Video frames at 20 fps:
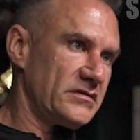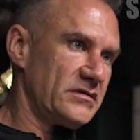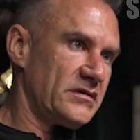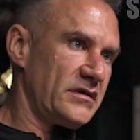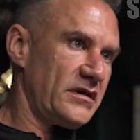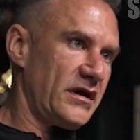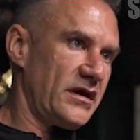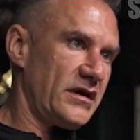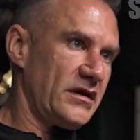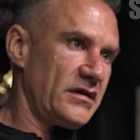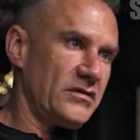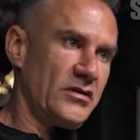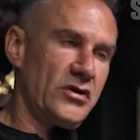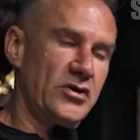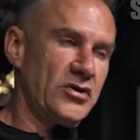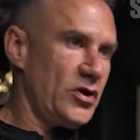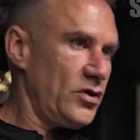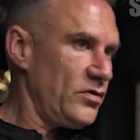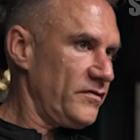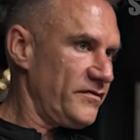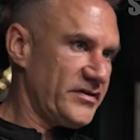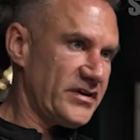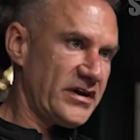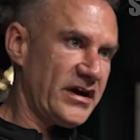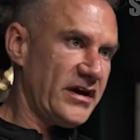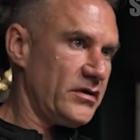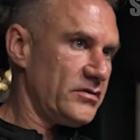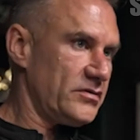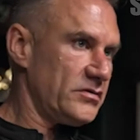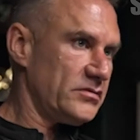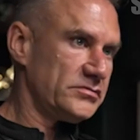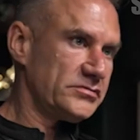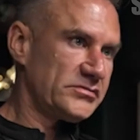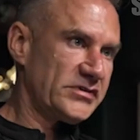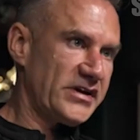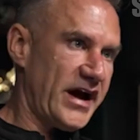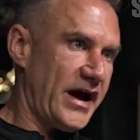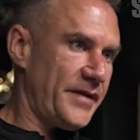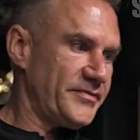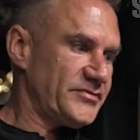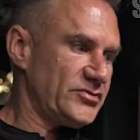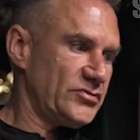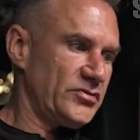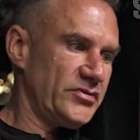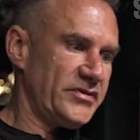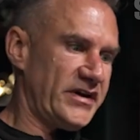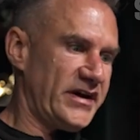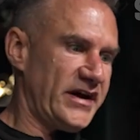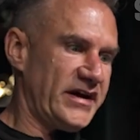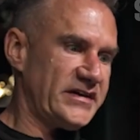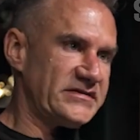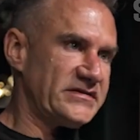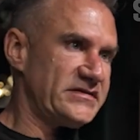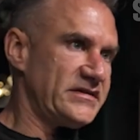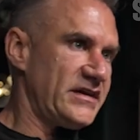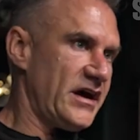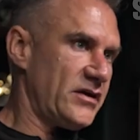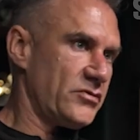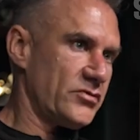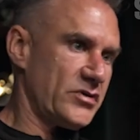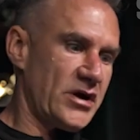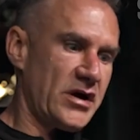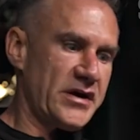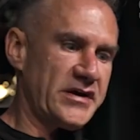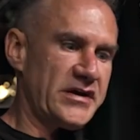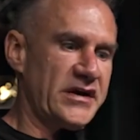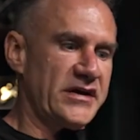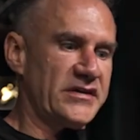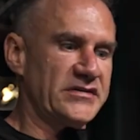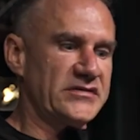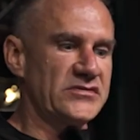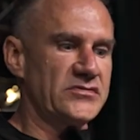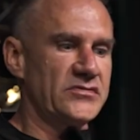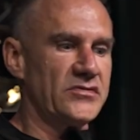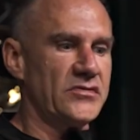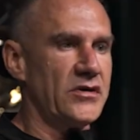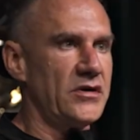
an over-the-counter capsule that has nattokinase,